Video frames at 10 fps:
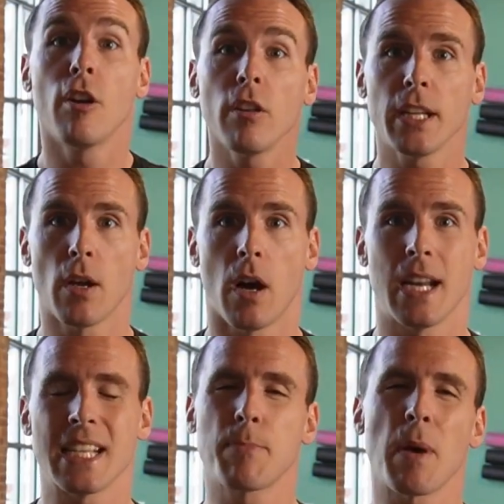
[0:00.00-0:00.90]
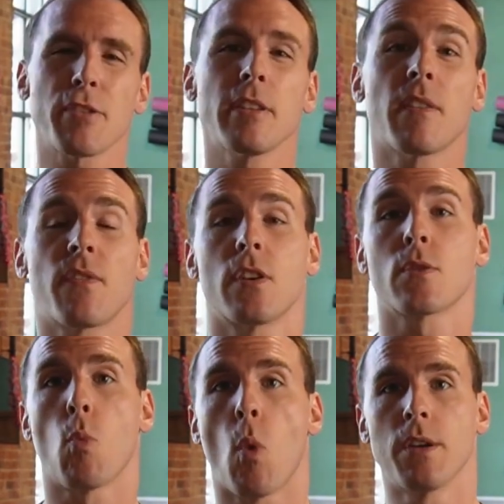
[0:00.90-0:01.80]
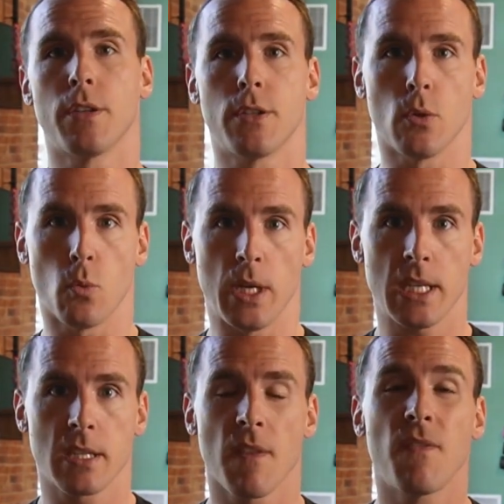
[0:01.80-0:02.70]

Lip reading: Early on, especially the first 1 to 2 weeks,